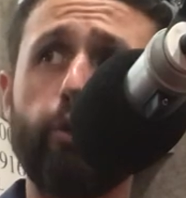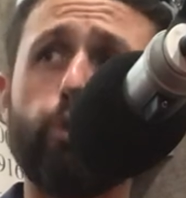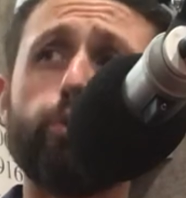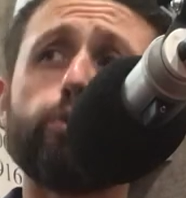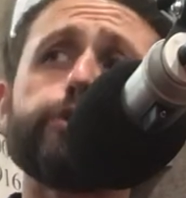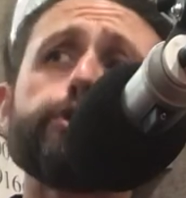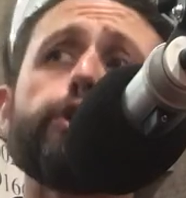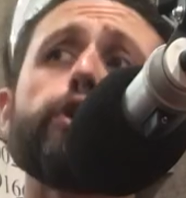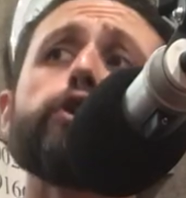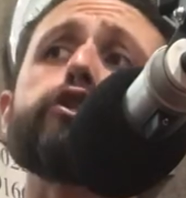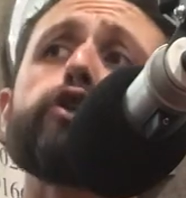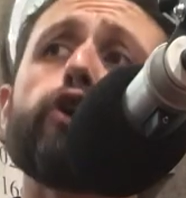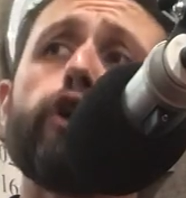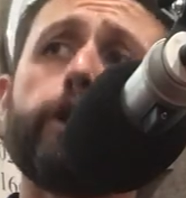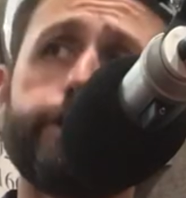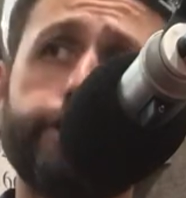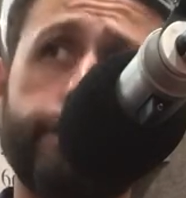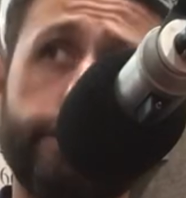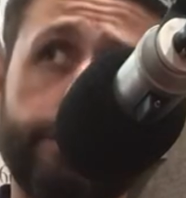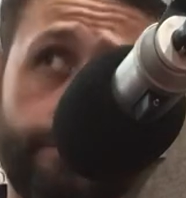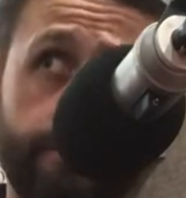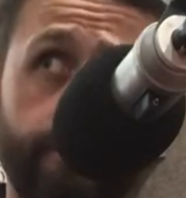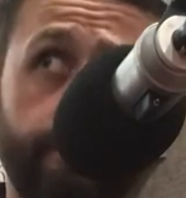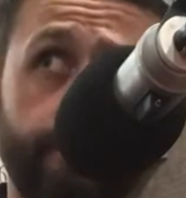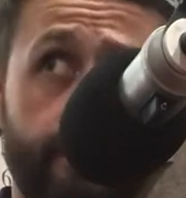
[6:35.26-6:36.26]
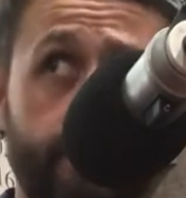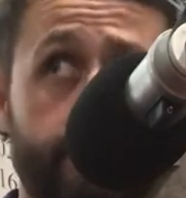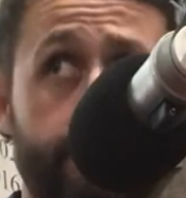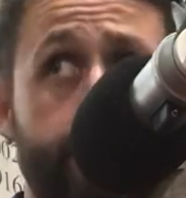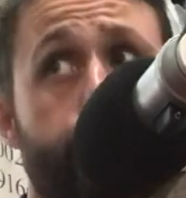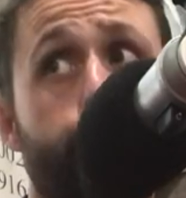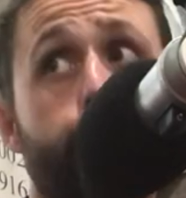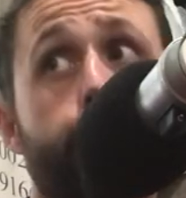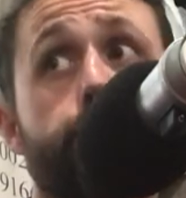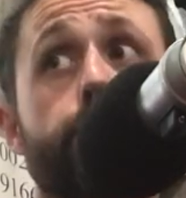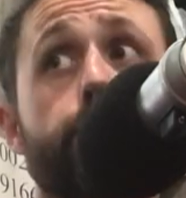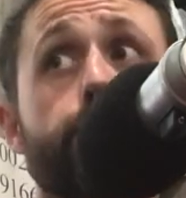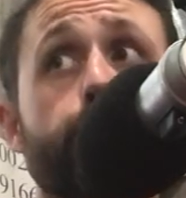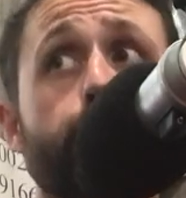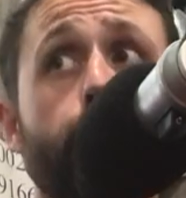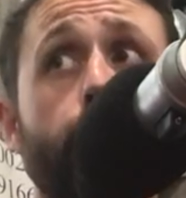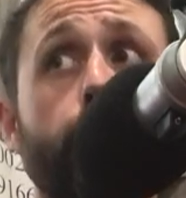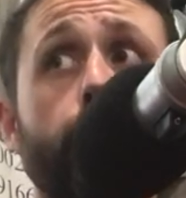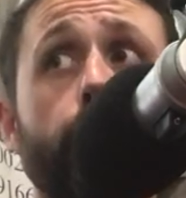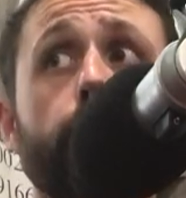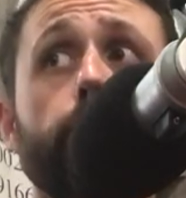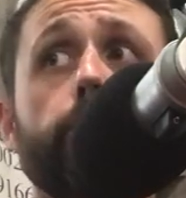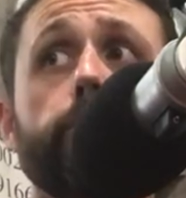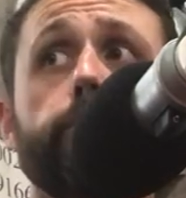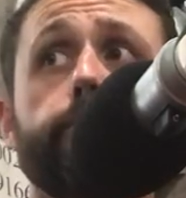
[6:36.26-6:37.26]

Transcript: and also digestive issues as well.